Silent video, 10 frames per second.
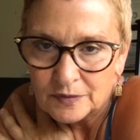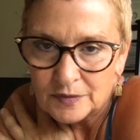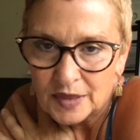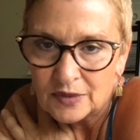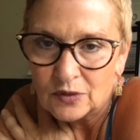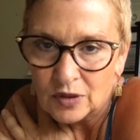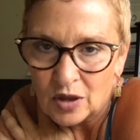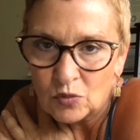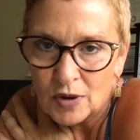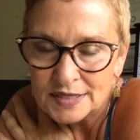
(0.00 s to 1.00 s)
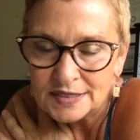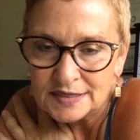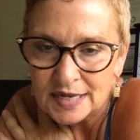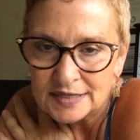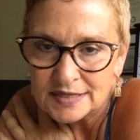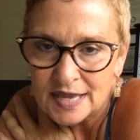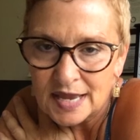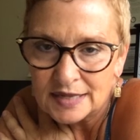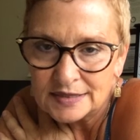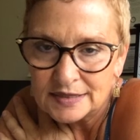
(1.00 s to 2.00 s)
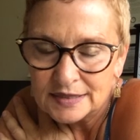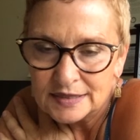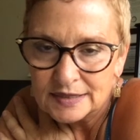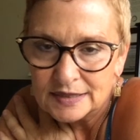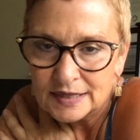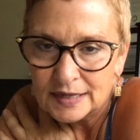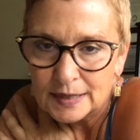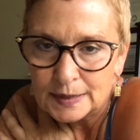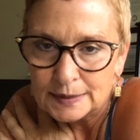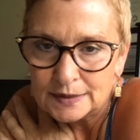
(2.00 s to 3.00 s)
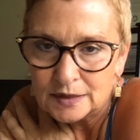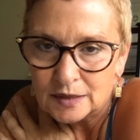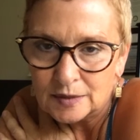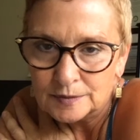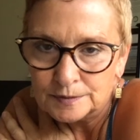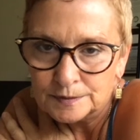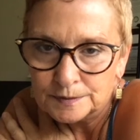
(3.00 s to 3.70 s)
And there are a lot of ways to test that. And